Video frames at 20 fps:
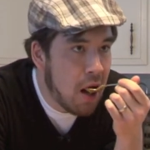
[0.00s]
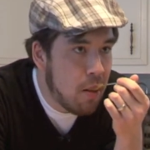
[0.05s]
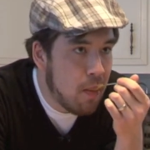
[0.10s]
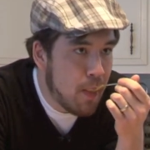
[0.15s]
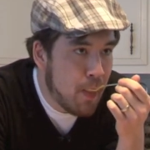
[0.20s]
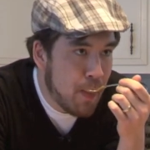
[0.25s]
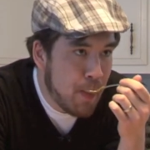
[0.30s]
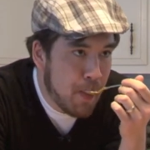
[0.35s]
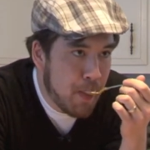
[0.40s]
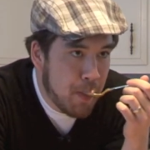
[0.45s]

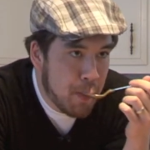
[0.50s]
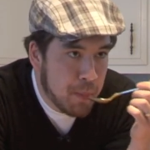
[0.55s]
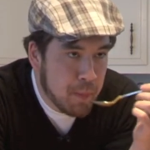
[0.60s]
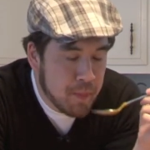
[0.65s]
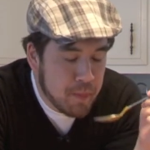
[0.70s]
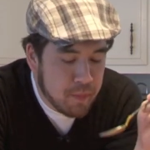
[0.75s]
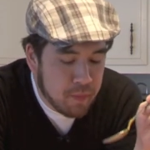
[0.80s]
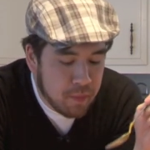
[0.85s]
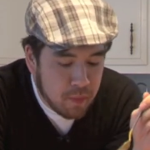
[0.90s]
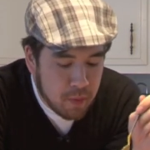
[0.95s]

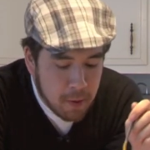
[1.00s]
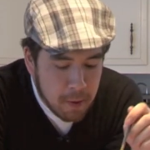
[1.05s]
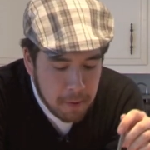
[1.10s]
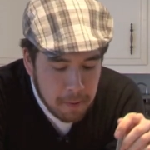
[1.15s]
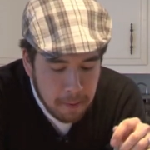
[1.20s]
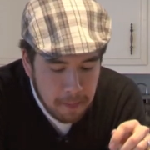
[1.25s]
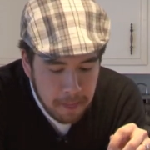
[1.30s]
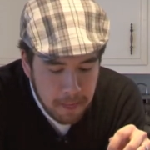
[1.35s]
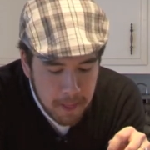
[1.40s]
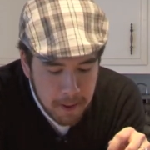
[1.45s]

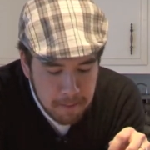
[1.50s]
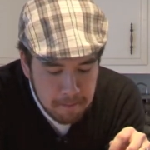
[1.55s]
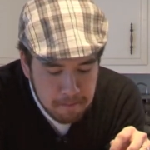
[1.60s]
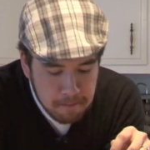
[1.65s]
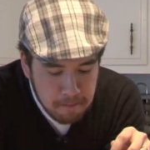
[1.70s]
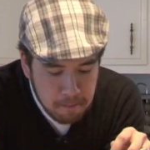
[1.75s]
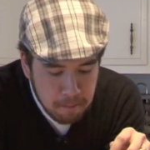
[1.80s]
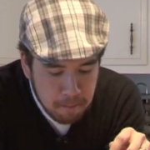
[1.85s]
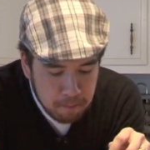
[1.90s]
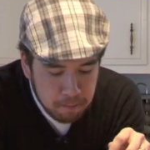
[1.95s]

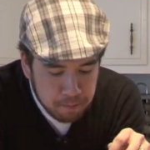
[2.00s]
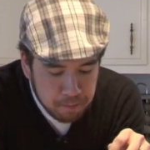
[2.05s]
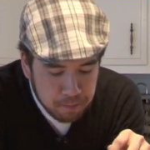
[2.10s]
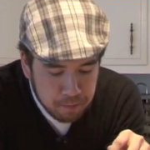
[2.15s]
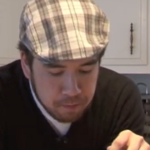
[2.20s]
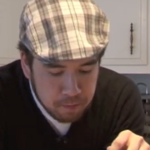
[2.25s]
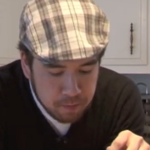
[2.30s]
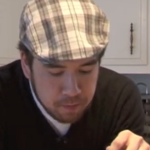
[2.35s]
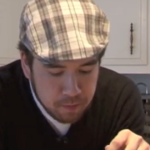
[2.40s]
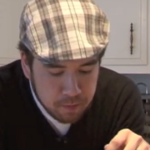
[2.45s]

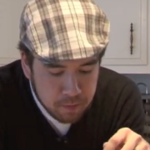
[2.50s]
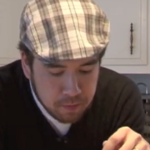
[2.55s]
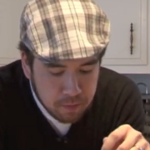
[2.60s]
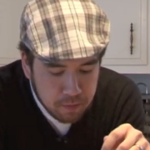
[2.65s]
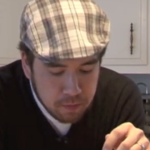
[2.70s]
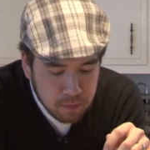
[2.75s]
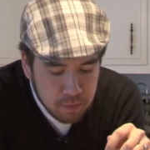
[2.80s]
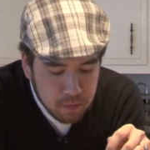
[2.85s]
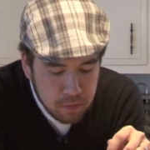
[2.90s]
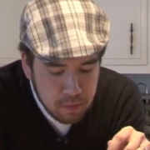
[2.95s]

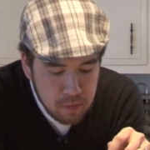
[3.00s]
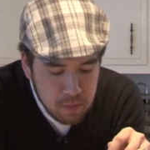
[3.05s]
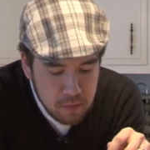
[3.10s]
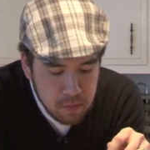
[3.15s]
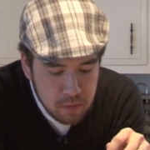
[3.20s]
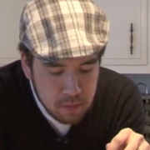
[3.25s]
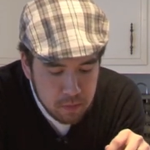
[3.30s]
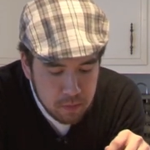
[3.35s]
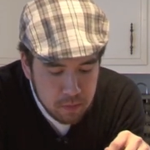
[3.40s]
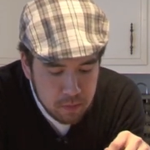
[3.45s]

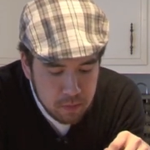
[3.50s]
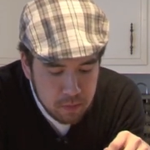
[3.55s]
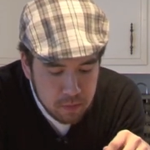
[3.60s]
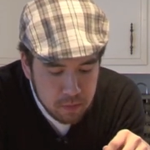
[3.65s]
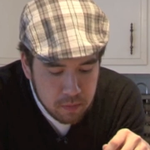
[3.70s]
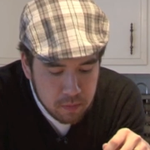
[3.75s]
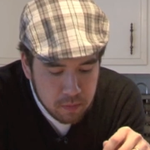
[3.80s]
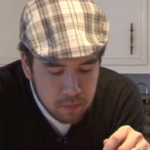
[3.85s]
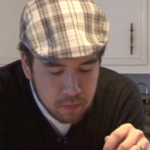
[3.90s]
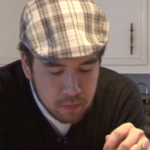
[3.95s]

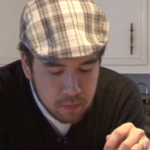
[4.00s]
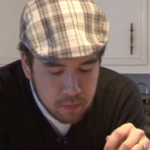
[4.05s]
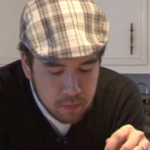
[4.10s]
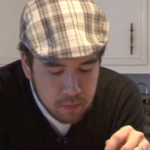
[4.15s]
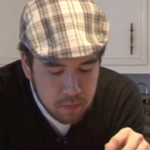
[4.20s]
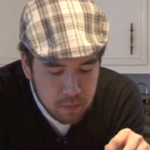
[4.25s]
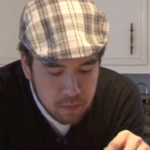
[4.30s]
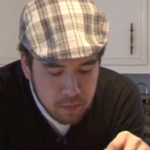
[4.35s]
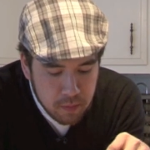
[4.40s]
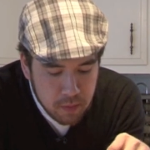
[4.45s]

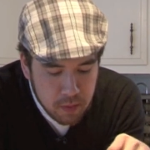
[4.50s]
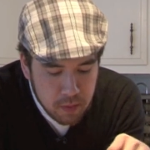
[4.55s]
(silence)